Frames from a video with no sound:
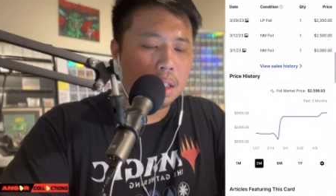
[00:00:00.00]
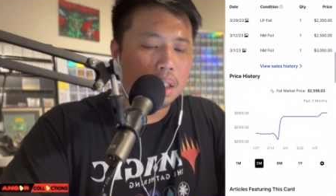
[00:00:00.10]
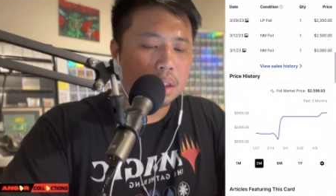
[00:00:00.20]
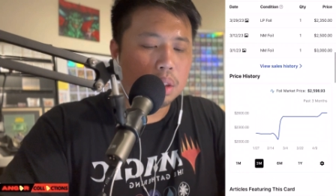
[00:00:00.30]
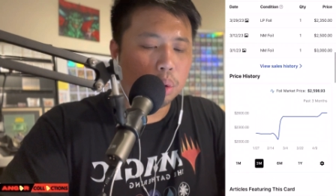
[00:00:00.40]

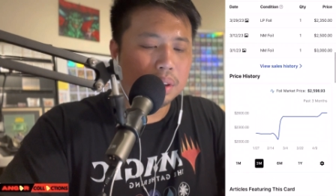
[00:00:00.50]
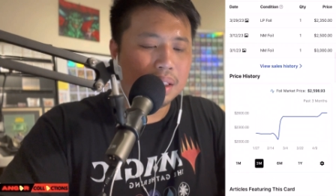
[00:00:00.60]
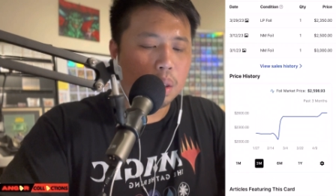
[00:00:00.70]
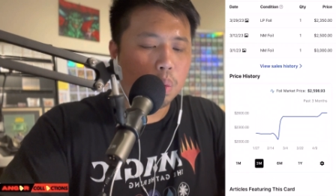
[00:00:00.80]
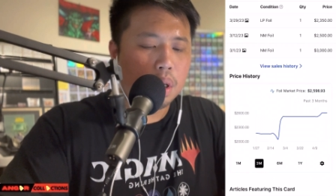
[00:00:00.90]
Let's go check
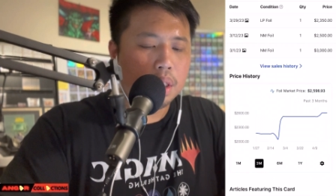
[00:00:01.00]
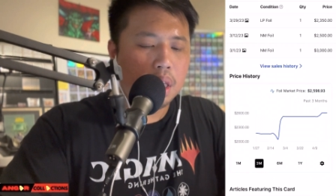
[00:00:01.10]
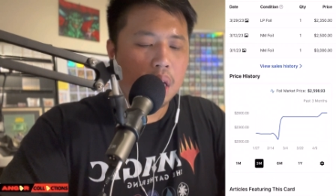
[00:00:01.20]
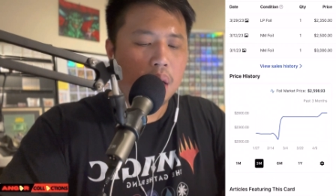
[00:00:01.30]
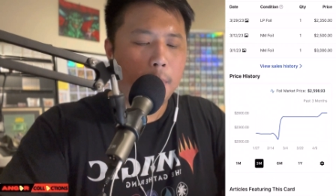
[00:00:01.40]
the one
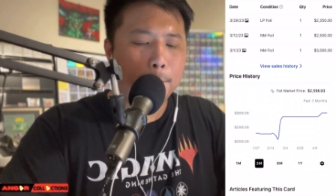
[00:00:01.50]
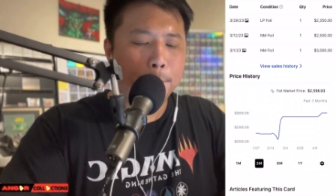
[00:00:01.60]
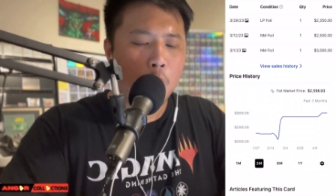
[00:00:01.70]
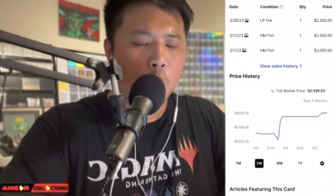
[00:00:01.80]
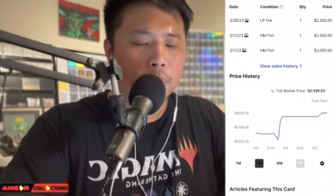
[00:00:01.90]
year.
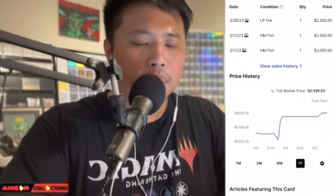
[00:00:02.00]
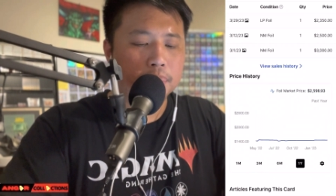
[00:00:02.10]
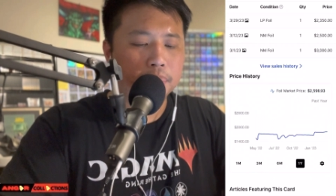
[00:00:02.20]
Boom.